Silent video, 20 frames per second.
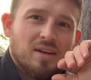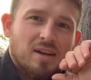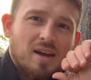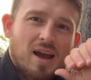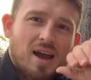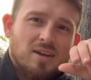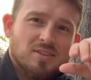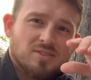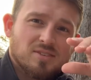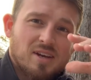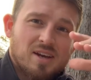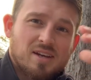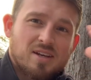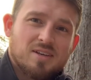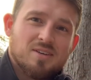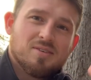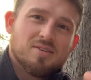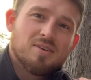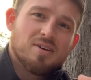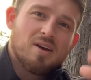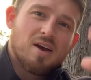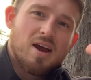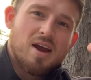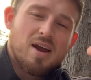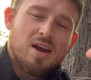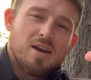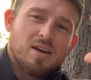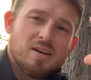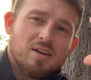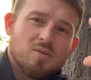as like
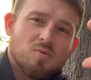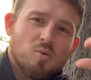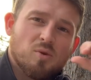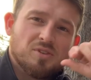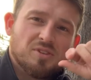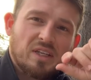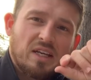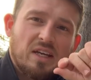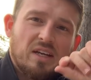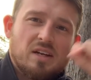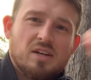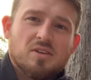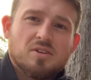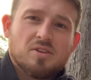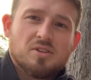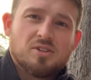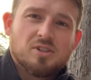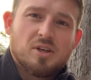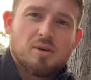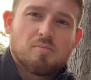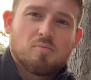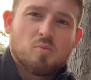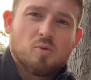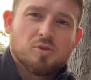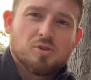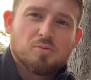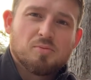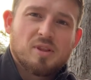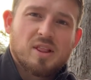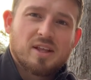a, once I get into the gym,
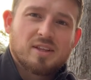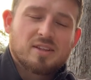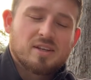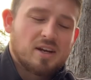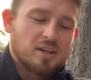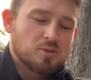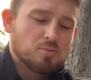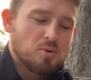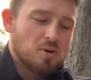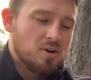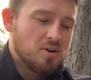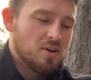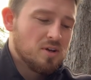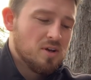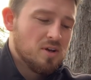which will be like the next part.